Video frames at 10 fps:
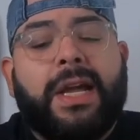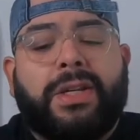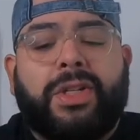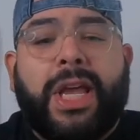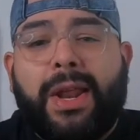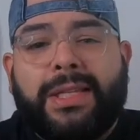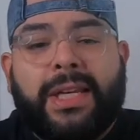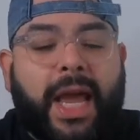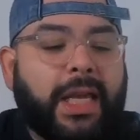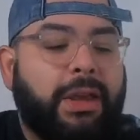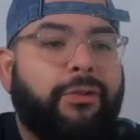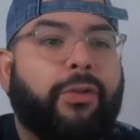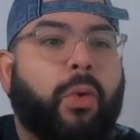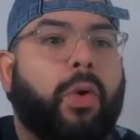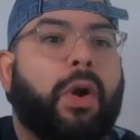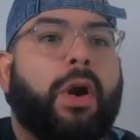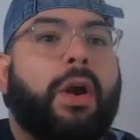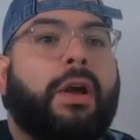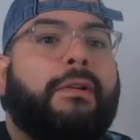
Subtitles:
Shout out to Nike for